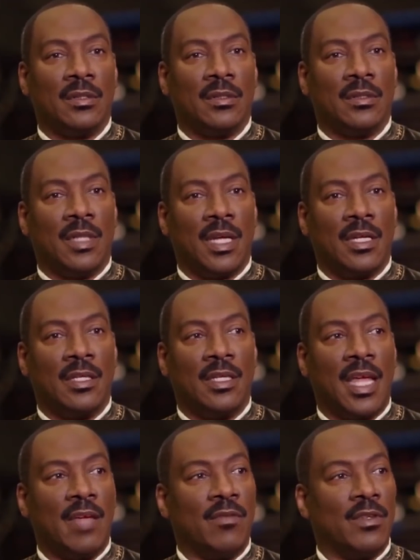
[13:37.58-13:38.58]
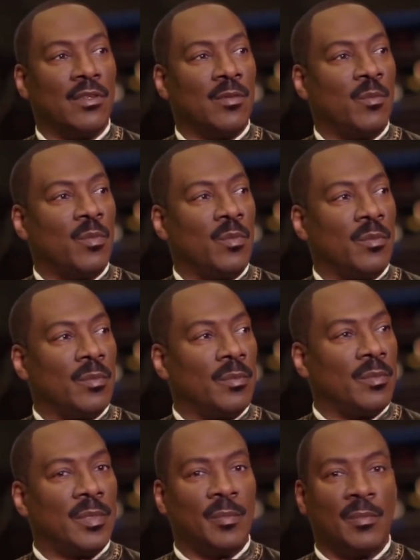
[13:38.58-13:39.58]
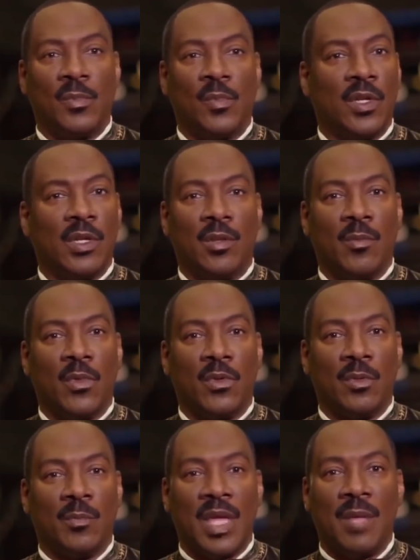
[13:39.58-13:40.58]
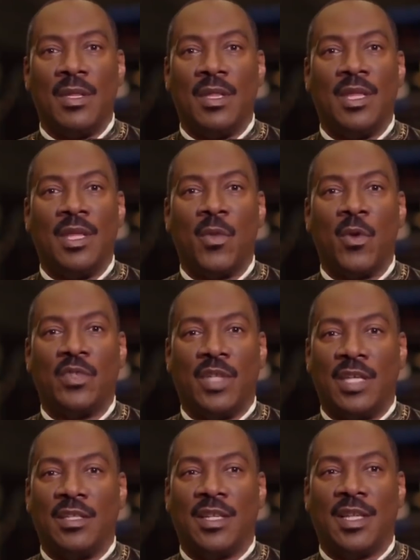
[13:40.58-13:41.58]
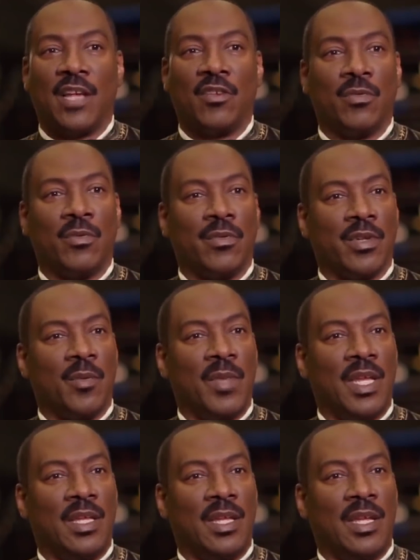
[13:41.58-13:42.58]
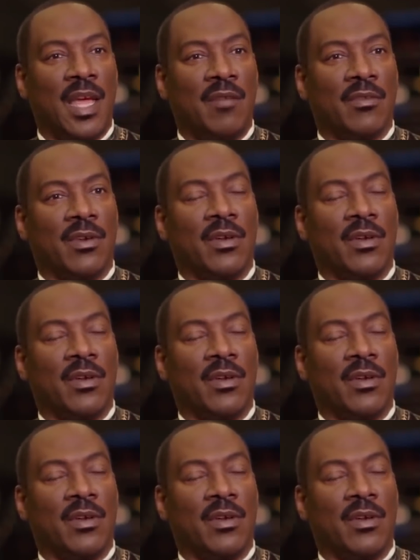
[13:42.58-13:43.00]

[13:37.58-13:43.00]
Like, Dave is one of the most, maybe the most intellectual comedian ever